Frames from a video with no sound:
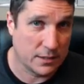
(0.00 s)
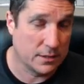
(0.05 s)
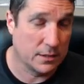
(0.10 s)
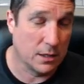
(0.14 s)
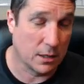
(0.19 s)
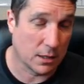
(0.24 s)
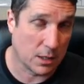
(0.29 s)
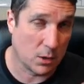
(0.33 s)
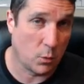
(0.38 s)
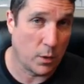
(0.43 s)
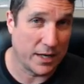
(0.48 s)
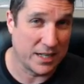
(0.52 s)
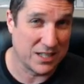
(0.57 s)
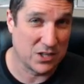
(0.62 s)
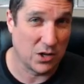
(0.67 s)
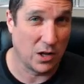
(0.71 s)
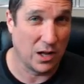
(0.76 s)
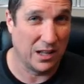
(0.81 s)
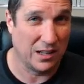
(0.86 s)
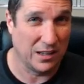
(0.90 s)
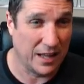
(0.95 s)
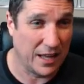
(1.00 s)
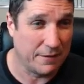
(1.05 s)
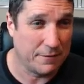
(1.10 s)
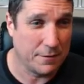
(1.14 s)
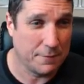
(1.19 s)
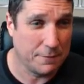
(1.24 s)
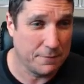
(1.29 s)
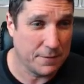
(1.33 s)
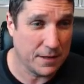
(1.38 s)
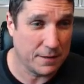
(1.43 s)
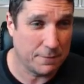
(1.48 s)
they're going to wait until
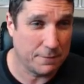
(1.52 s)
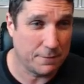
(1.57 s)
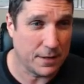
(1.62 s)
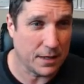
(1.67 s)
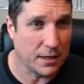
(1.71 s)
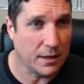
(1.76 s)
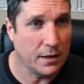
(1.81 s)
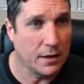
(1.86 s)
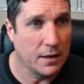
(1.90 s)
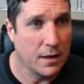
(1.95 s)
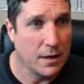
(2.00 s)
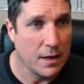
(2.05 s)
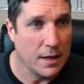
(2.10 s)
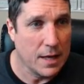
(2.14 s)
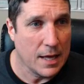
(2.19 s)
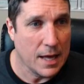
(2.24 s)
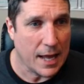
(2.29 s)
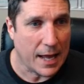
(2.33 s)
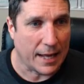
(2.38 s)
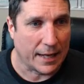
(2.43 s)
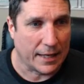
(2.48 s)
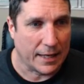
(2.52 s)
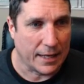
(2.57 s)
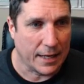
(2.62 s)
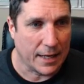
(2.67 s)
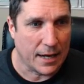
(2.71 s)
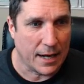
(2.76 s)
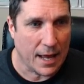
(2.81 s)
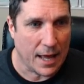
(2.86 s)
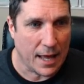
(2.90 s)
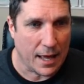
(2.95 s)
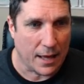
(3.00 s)
11:50 and
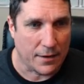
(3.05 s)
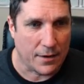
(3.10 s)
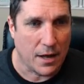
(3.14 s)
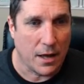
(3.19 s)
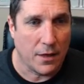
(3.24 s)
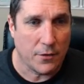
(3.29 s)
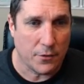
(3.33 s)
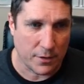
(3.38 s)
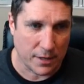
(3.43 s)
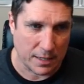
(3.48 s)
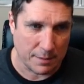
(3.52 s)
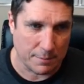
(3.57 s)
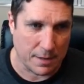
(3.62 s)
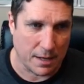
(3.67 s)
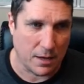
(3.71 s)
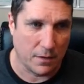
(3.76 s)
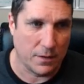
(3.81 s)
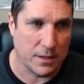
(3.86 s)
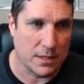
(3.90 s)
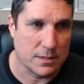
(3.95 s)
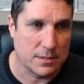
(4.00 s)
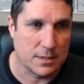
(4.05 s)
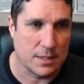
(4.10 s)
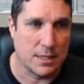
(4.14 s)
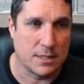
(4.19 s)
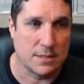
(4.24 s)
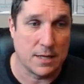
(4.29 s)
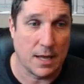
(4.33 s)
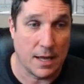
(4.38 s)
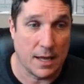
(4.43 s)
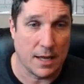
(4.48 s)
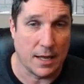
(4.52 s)
get another email that
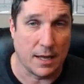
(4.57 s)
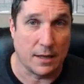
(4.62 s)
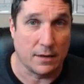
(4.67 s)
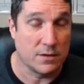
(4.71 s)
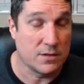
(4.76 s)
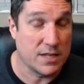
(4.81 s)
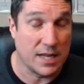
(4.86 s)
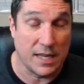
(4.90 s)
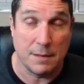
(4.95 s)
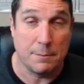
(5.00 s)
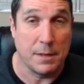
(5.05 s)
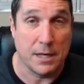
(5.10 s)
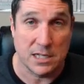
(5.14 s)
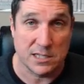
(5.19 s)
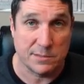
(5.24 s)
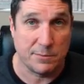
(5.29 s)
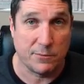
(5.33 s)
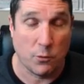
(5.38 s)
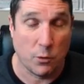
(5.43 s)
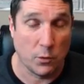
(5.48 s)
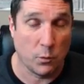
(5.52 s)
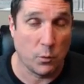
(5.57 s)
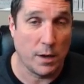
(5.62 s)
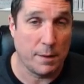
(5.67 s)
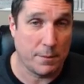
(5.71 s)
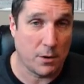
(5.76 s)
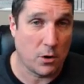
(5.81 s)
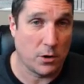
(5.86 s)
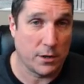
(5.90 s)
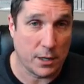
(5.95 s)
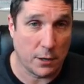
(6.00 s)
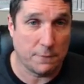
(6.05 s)
says, hey, 10 minutes before the
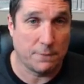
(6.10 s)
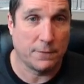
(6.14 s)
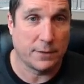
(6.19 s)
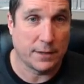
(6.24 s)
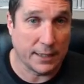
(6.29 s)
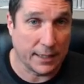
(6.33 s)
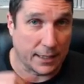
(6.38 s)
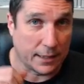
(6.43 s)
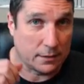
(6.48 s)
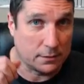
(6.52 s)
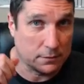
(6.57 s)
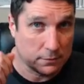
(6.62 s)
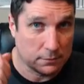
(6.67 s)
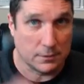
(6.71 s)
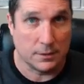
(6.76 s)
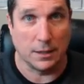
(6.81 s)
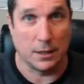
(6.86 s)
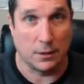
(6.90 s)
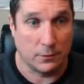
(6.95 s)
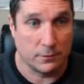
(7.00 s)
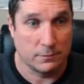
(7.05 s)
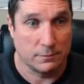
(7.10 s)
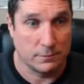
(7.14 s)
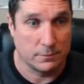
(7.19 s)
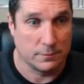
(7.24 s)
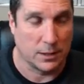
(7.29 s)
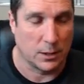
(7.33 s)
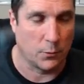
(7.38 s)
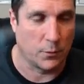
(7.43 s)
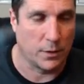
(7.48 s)
webinar, don't forget, you know, here